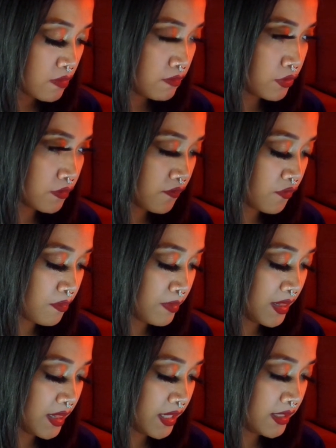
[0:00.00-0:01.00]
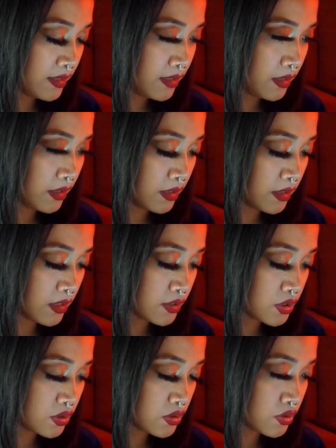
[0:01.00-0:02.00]
beautiful blending
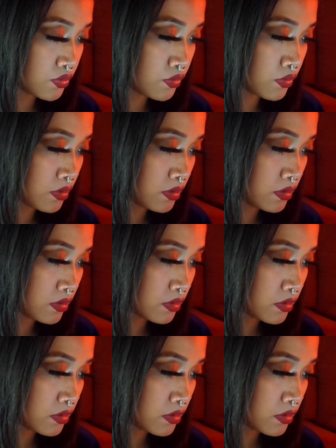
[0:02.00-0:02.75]
tool.